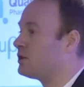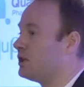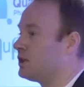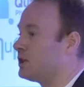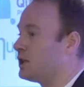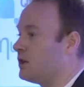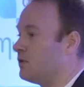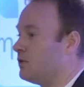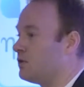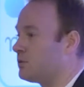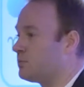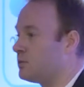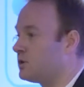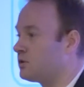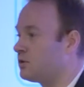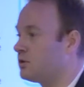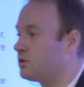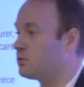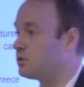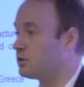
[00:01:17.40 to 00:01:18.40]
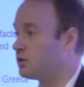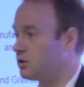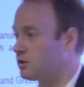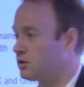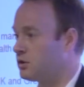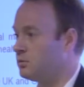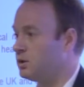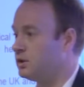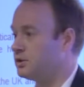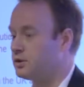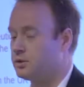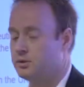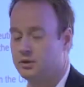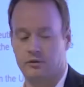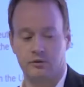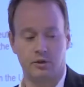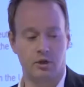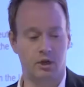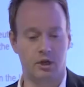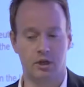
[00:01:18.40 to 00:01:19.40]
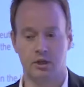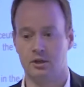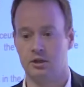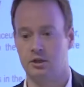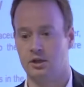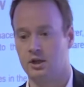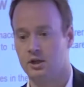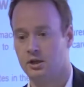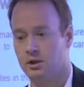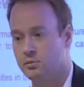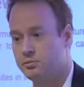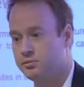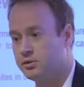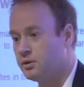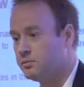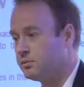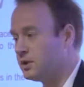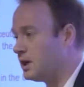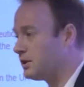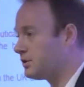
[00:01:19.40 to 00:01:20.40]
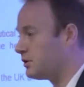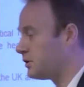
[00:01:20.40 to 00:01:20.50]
adherence business, which I'll come on to, and I've got a little prompt there to